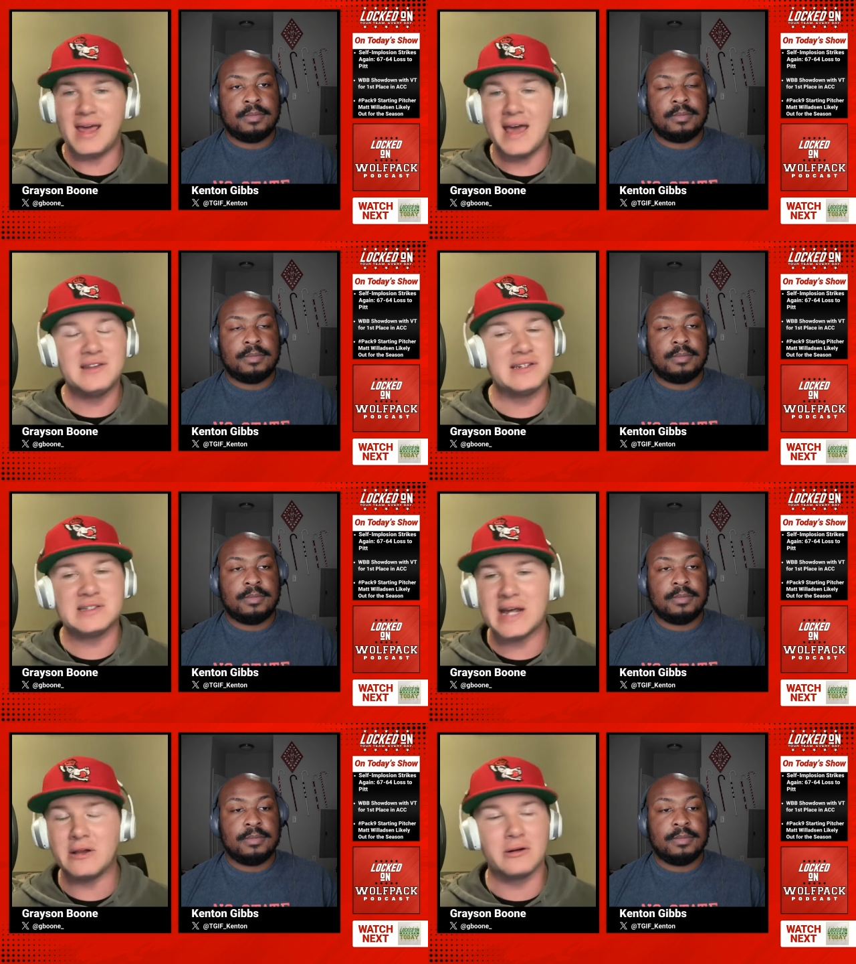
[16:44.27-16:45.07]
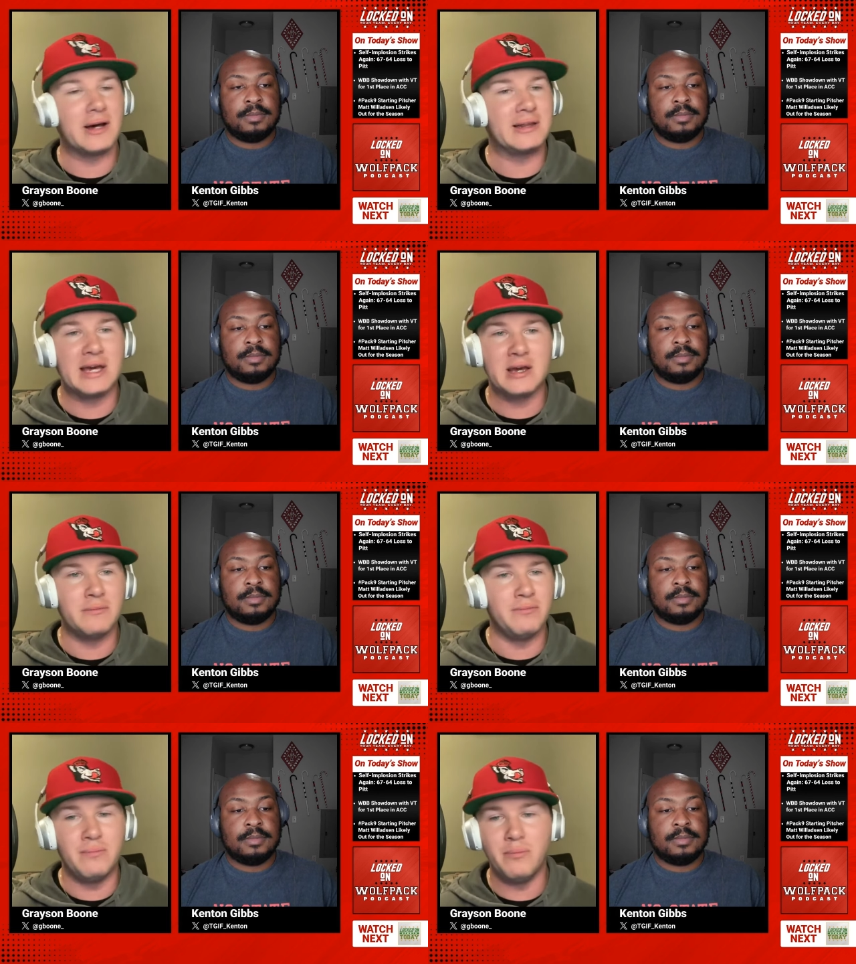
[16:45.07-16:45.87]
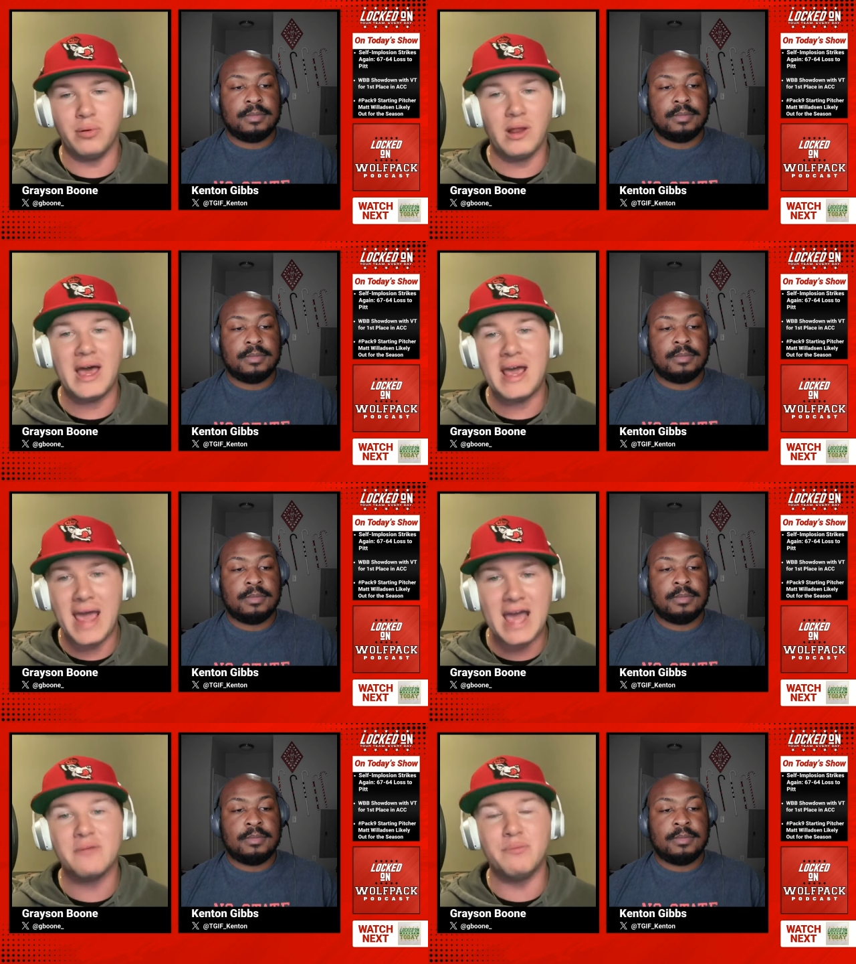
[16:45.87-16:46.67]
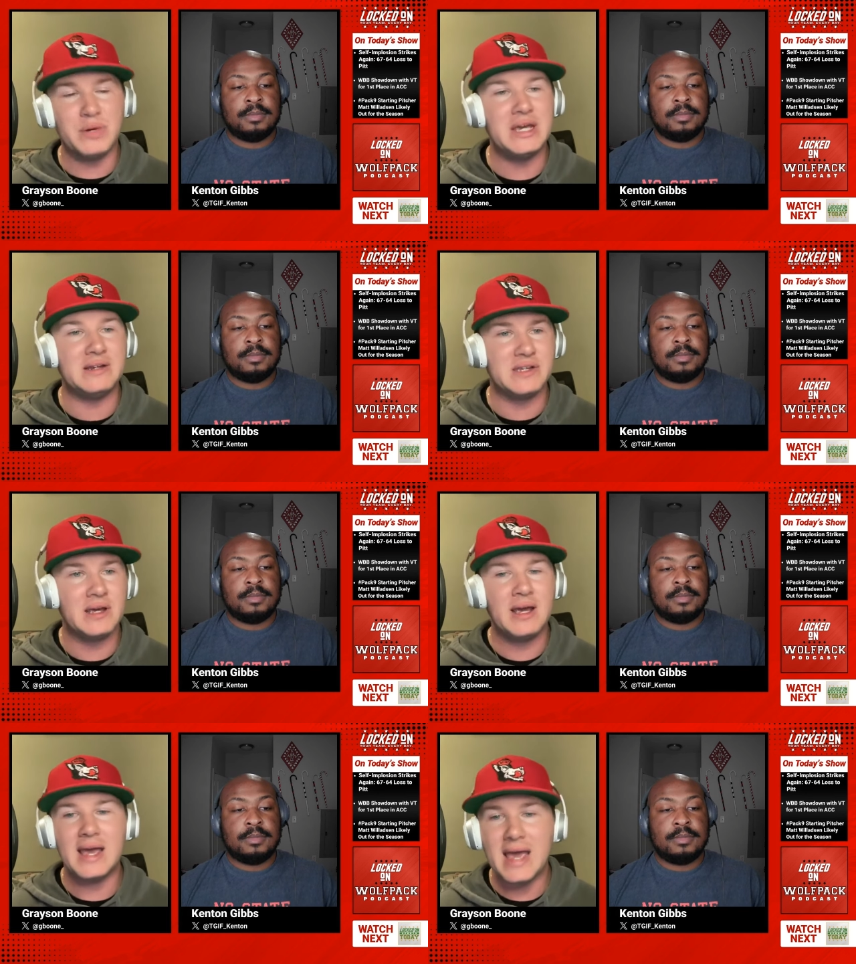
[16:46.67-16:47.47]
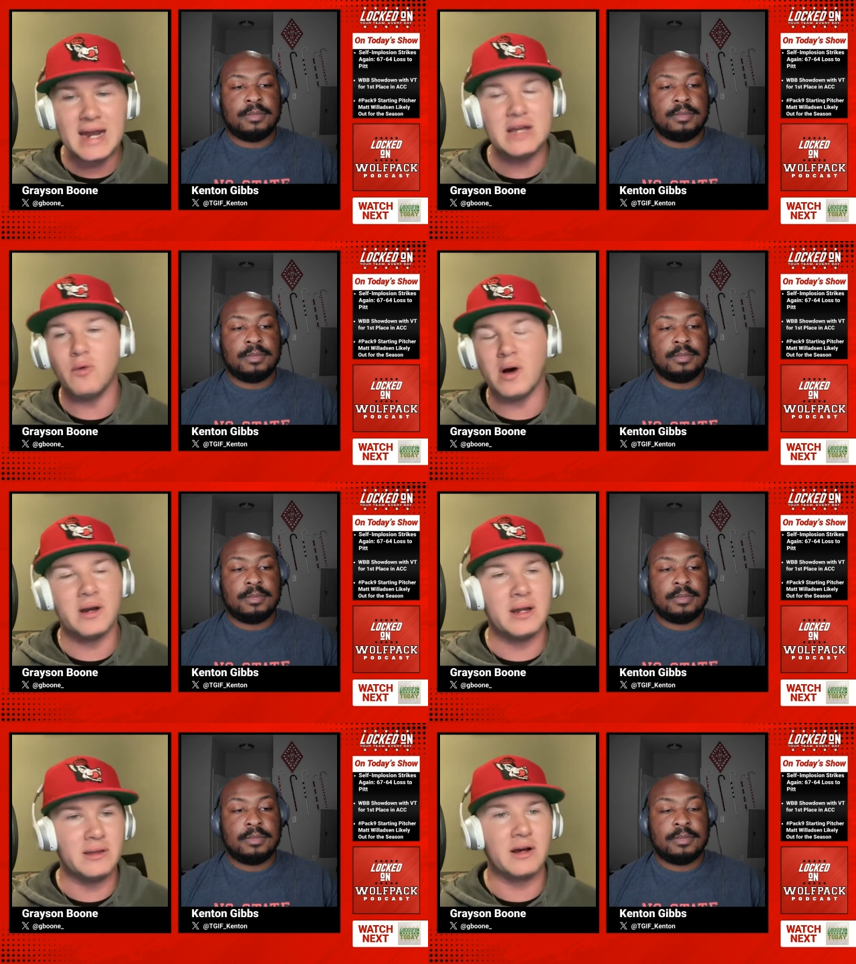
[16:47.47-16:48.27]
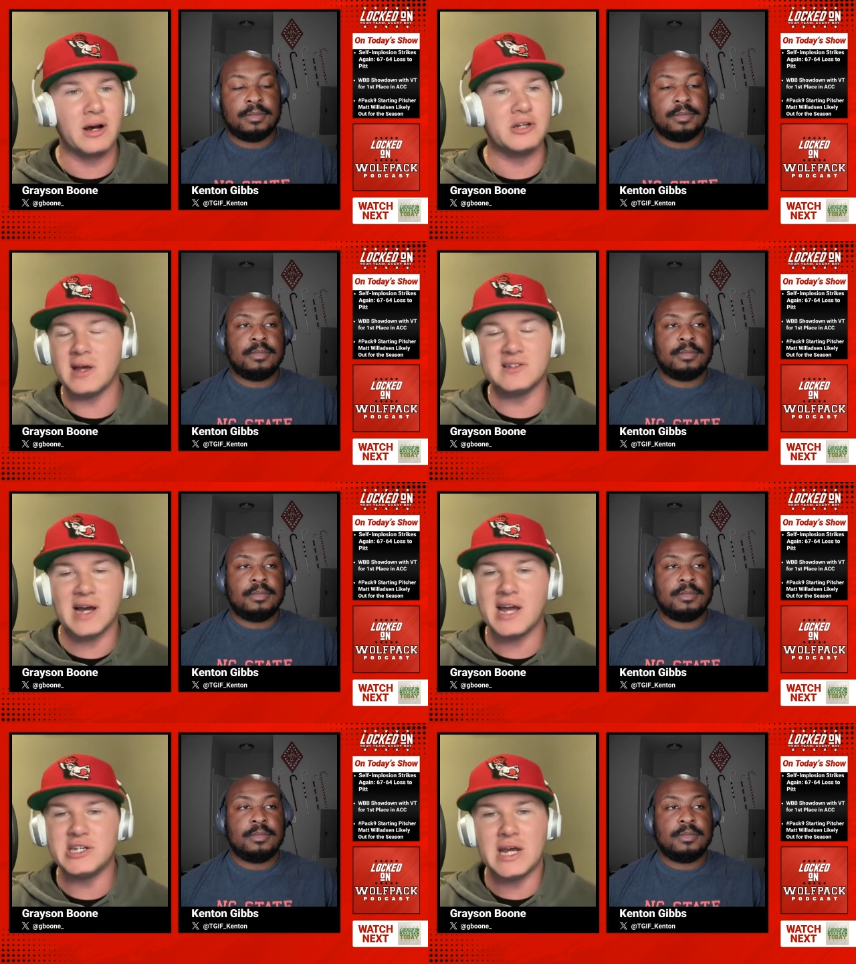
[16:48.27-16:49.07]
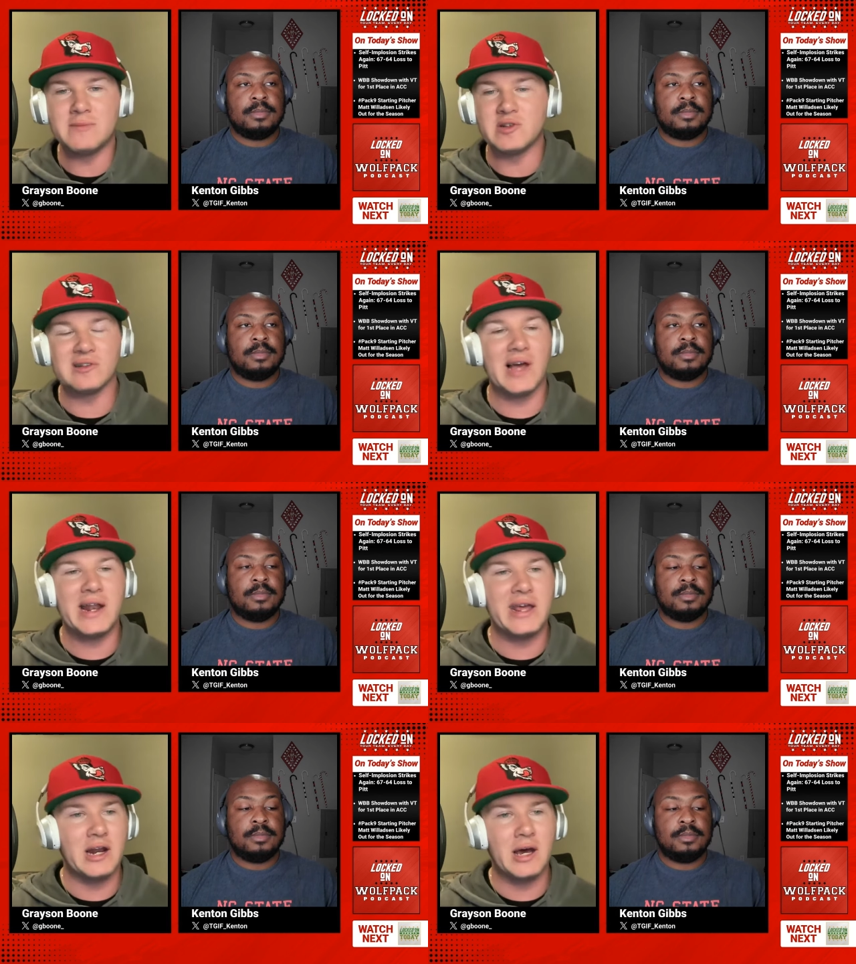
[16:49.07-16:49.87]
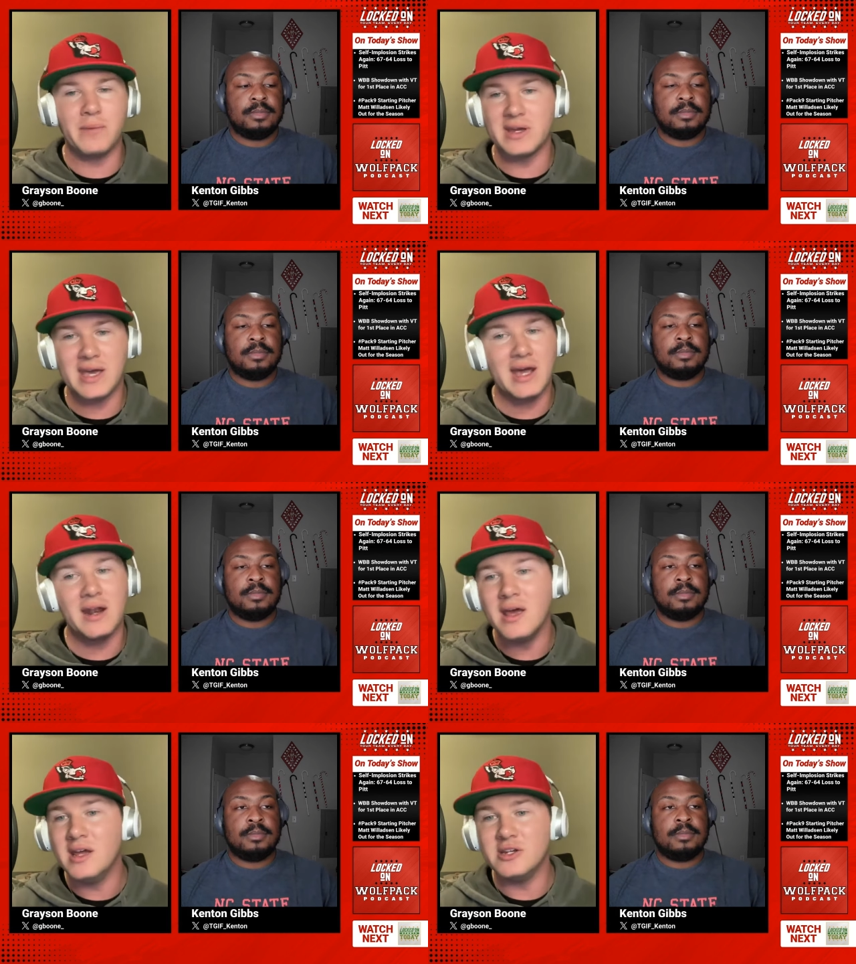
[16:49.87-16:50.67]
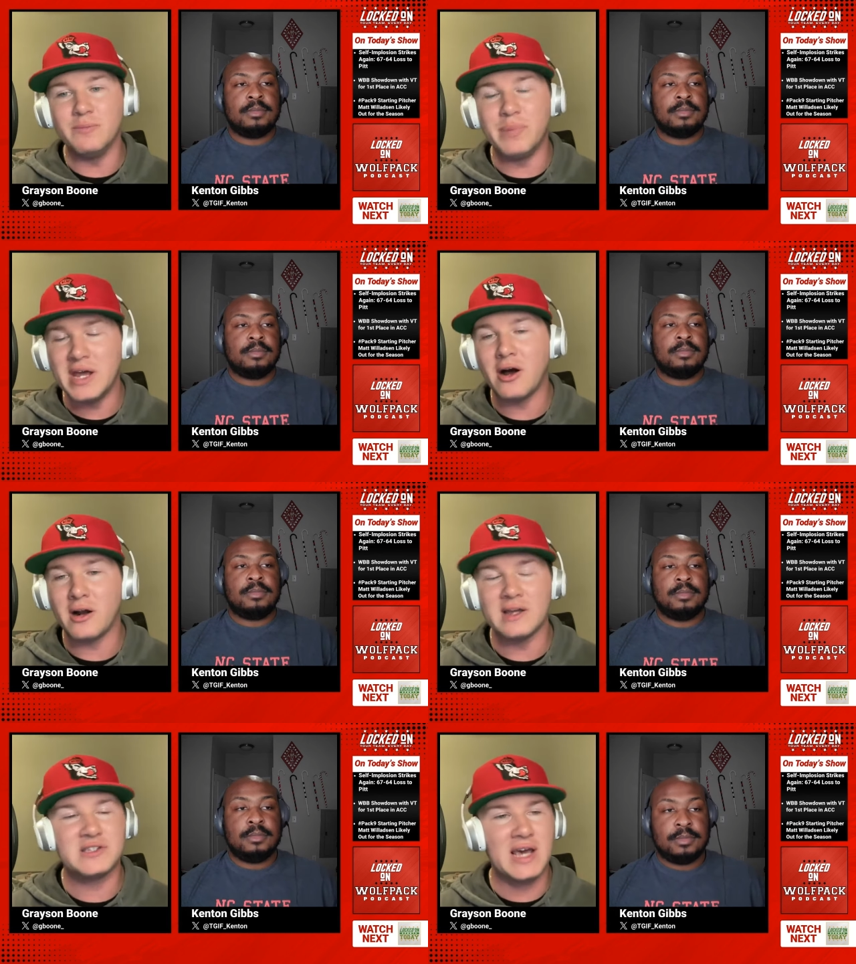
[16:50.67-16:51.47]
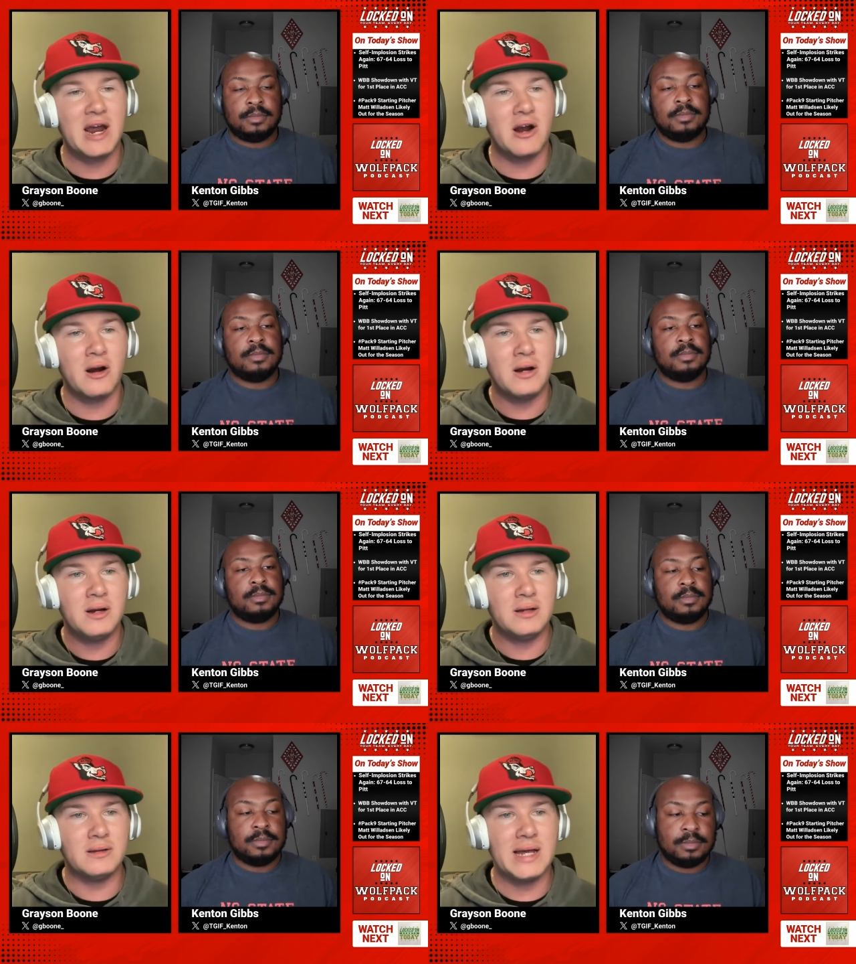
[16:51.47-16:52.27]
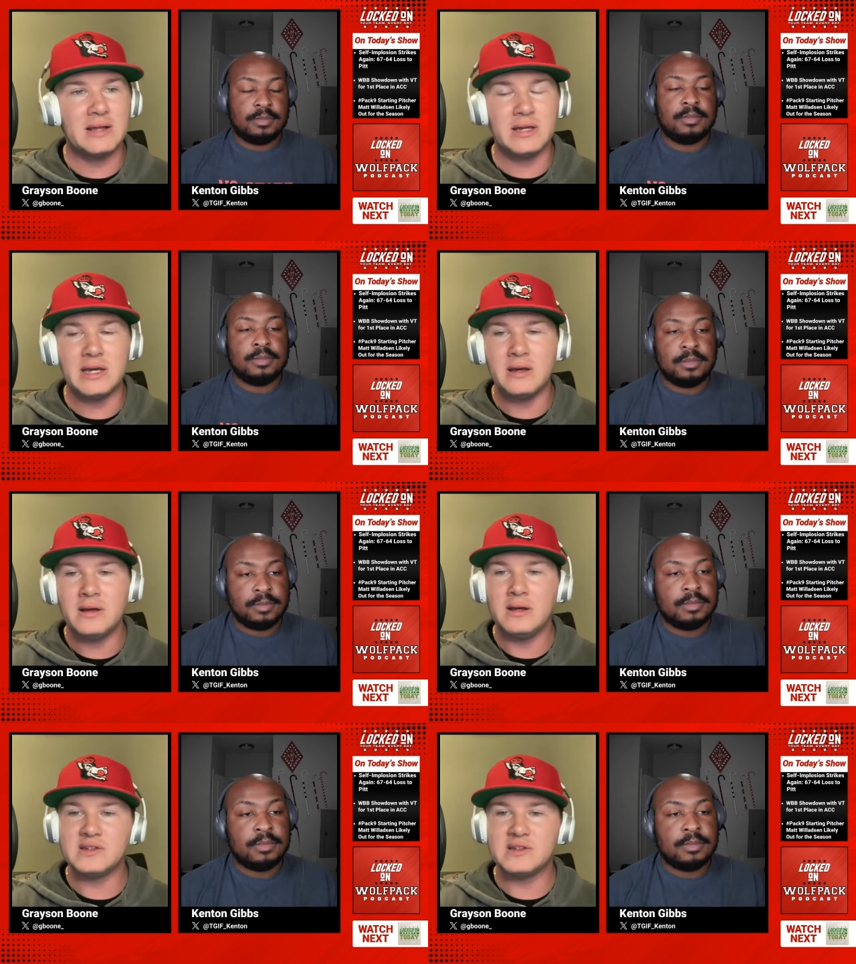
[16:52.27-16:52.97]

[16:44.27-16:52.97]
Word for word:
Speaker 1: N C State looked like they could play and beat anyone in the country. Isaiah James was lighting it up. Again, been on a tear lately.